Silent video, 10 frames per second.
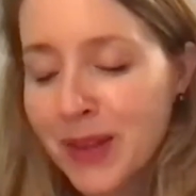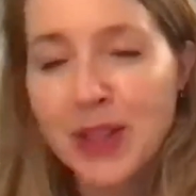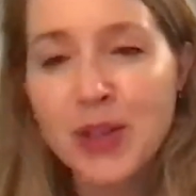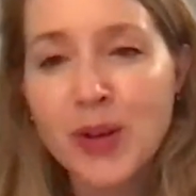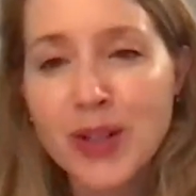
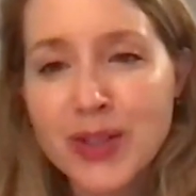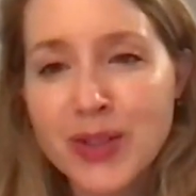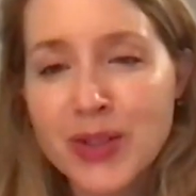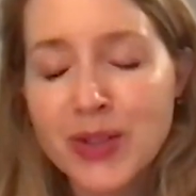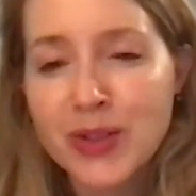thank you also
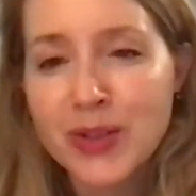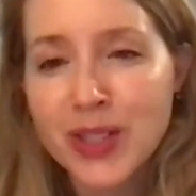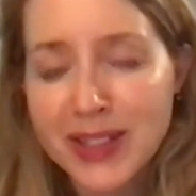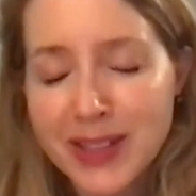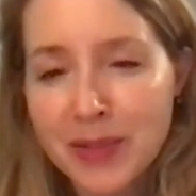to
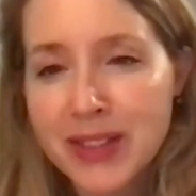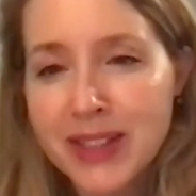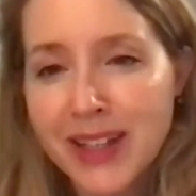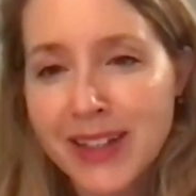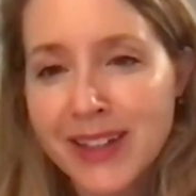jessica
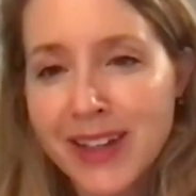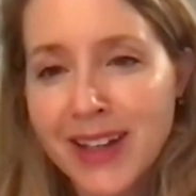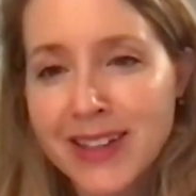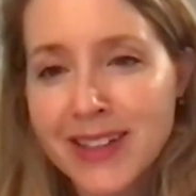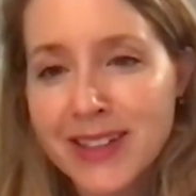bassett and,
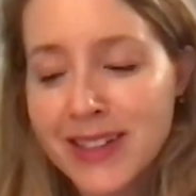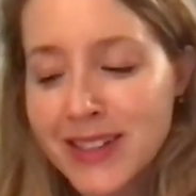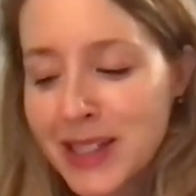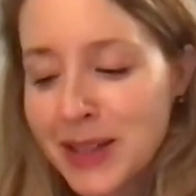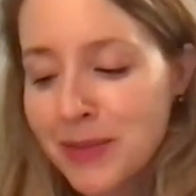and the
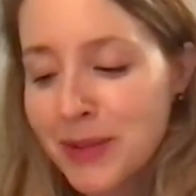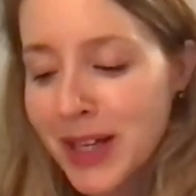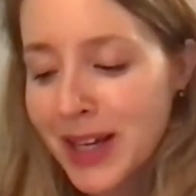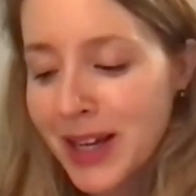team